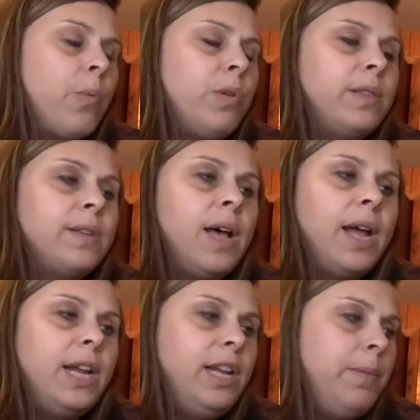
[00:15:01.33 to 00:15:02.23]
with
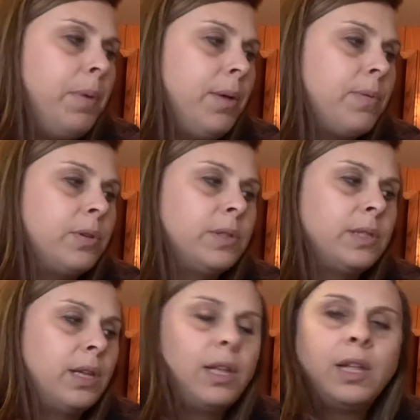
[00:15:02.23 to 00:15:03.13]
tiny
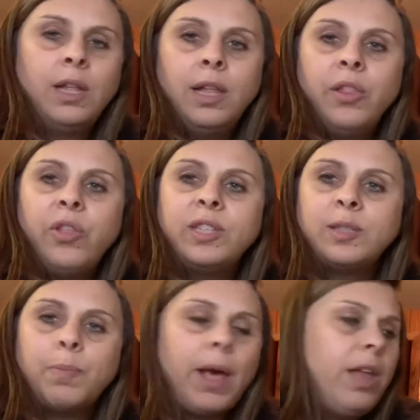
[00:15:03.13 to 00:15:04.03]
bubbles. The
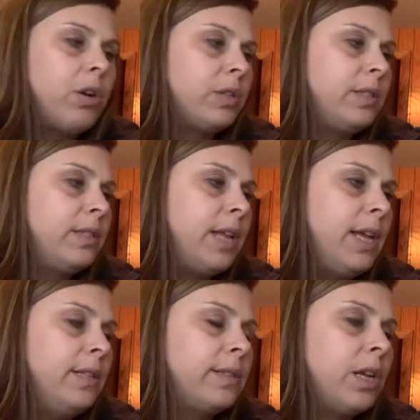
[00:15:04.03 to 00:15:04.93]
spider
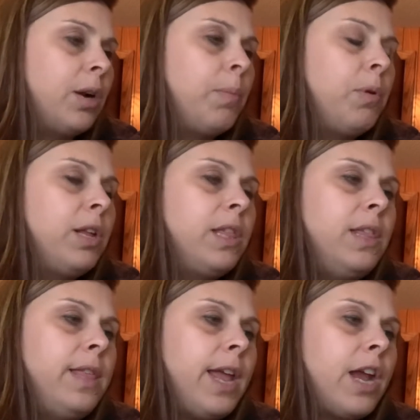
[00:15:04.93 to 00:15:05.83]
stays there,
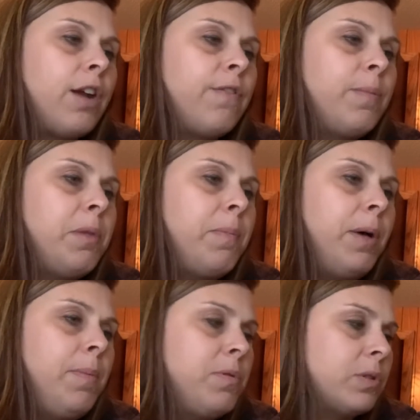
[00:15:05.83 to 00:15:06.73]
breathing the air from the
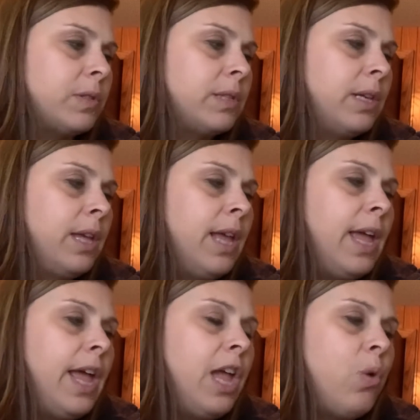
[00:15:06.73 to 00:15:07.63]
bubbles,
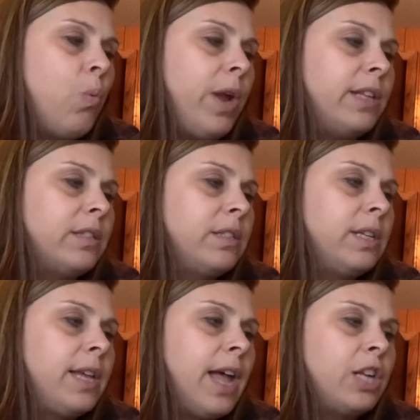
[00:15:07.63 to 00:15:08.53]
and waits
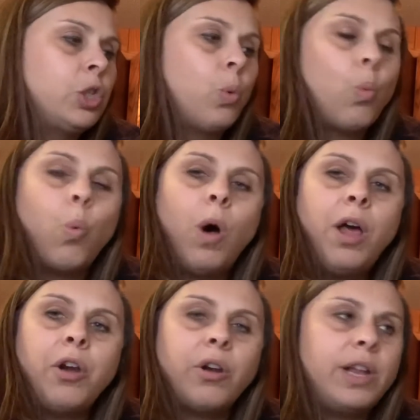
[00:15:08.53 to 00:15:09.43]
to catch
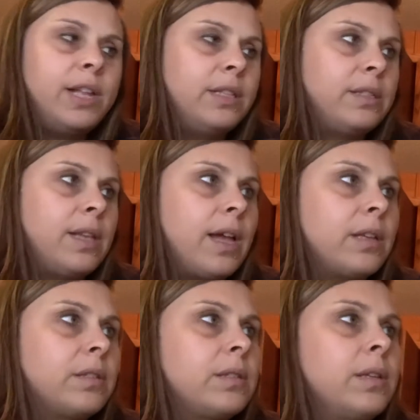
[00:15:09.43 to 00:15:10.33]
water
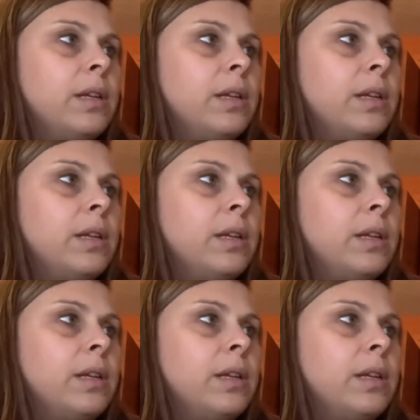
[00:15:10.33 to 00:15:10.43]
insects.